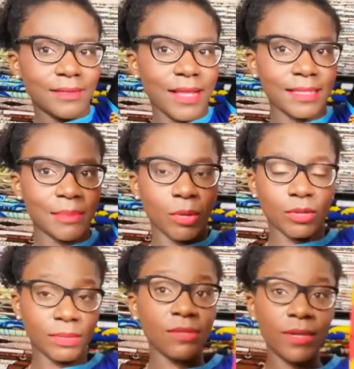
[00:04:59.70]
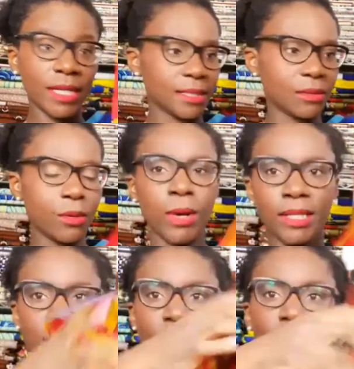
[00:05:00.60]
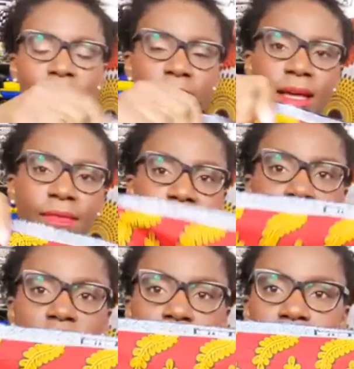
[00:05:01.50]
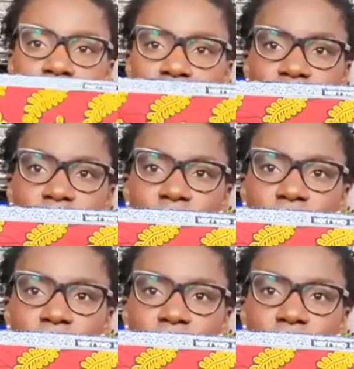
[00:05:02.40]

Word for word: There's the bottom. So really is quite a lot there. That's half.